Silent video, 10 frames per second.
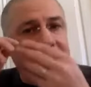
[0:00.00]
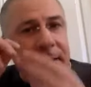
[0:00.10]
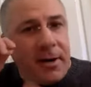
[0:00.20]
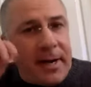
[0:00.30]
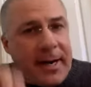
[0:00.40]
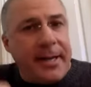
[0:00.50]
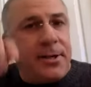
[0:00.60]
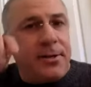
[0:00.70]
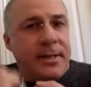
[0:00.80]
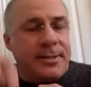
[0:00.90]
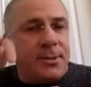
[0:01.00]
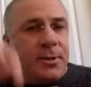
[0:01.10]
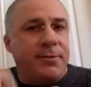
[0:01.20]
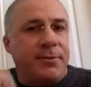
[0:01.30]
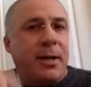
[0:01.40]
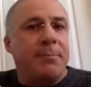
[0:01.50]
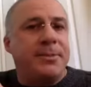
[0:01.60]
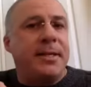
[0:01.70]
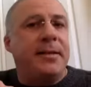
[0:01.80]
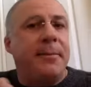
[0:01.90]
that our ignorance sort of
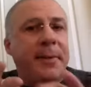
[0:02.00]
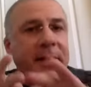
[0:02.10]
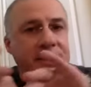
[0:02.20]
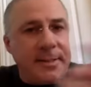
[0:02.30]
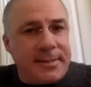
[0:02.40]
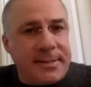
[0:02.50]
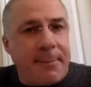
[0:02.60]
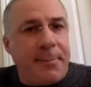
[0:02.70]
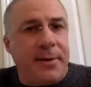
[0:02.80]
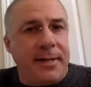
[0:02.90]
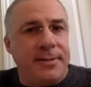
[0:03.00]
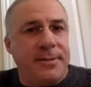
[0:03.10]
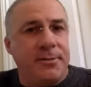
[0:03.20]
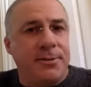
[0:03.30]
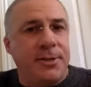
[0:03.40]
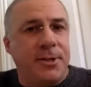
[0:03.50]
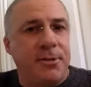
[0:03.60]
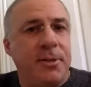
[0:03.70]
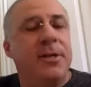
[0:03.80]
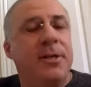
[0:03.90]
jumps in the middle and separates those two.